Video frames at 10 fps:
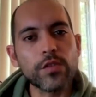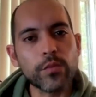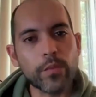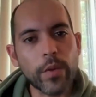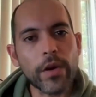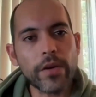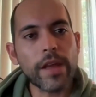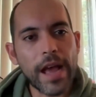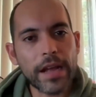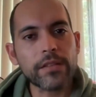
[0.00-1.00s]
it's very,
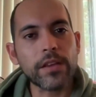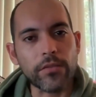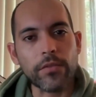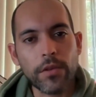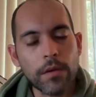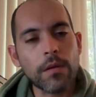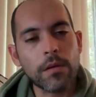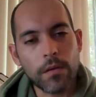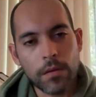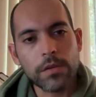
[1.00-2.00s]
very active.
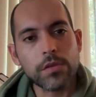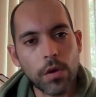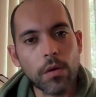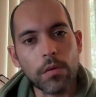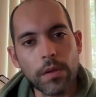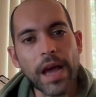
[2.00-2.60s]
So